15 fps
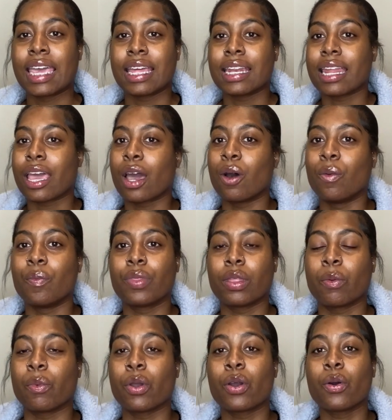Now
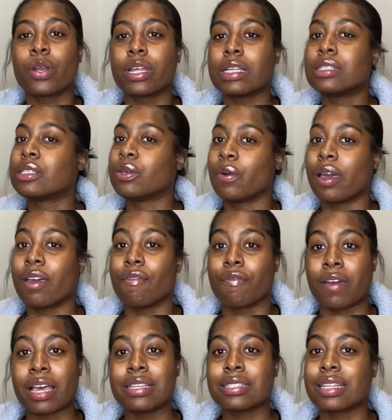we're going to
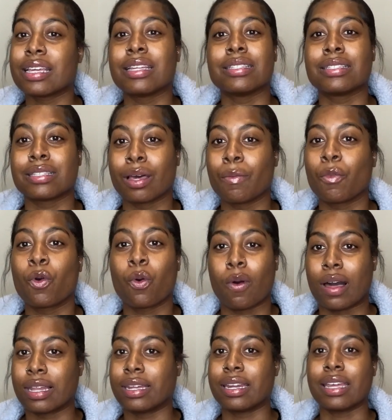invest in some
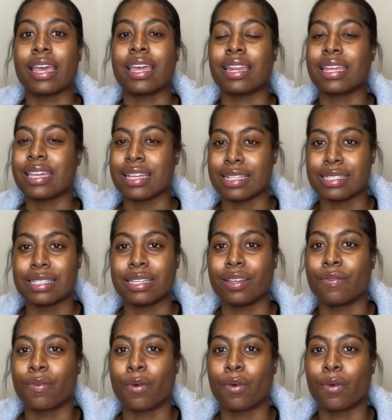quality adhesive,